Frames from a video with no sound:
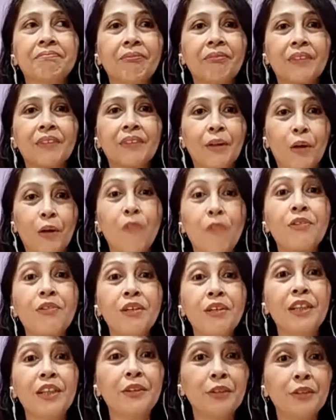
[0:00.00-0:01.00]
hopefully
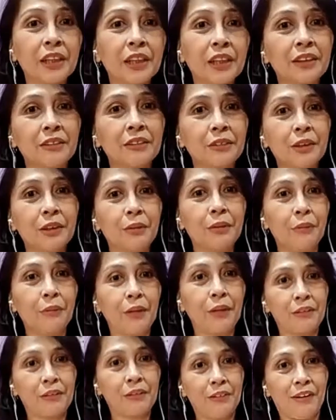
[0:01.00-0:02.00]
you can do the work for
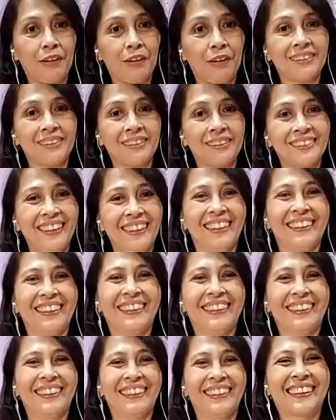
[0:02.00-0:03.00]
us.
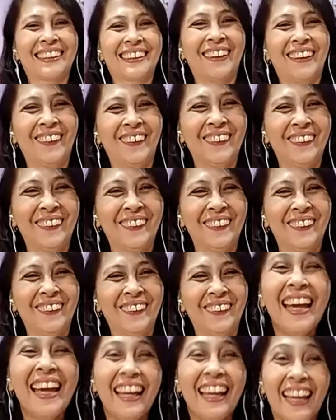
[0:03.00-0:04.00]
So,
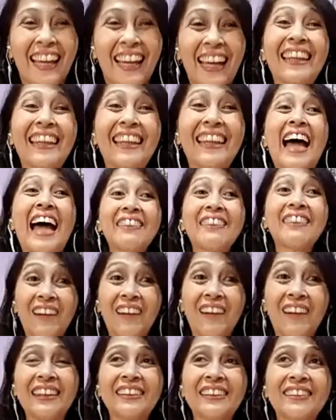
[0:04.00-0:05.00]
and that was
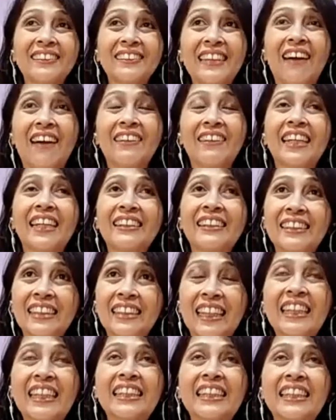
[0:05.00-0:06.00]
in
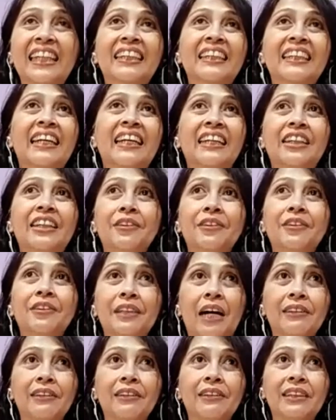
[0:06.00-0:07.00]
2006, and then in
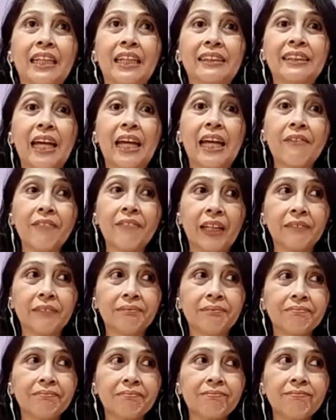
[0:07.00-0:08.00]

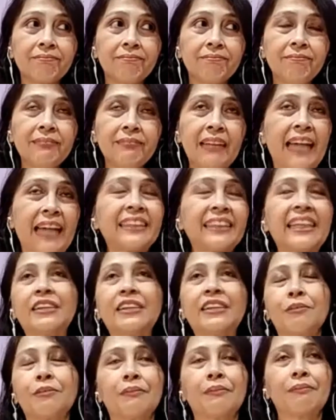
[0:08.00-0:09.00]
2007, I said
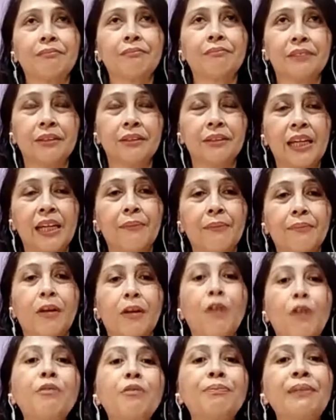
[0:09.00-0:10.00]
to them,
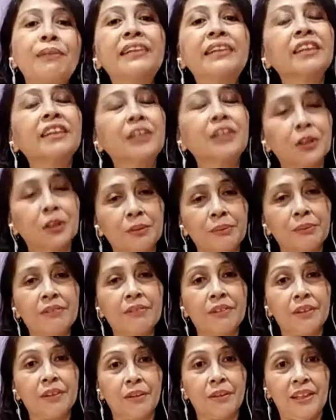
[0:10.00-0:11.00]
oh, please attune me for
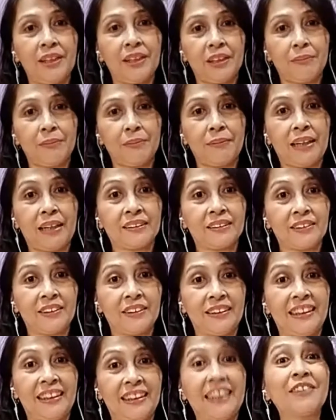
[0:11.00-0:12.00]
the Reiki master
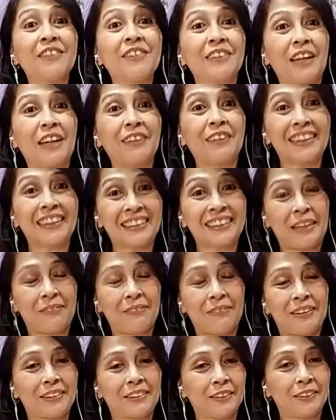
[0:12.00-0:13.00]
in
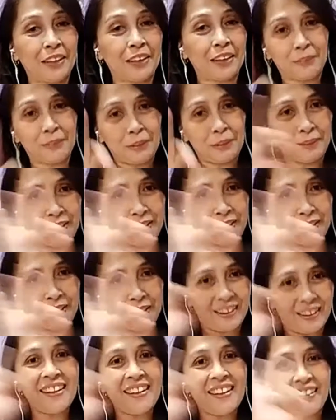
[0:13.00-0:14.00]
2007. So that will be 3
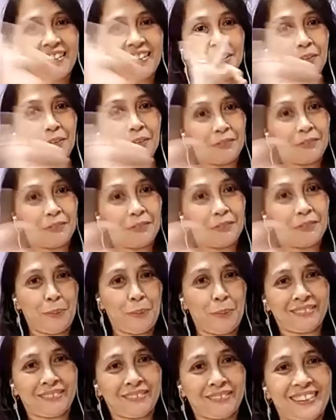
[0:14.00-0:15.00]
years of Reiki practice.